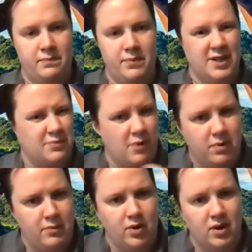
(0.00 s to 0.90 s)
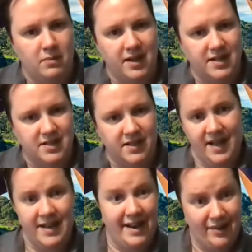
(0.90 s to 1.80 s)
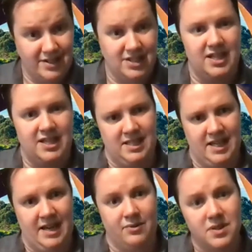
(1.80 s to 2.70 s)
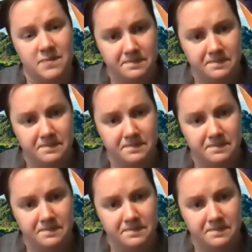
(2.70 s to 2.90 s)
but it's probably more complex than that. Now let's tease it out.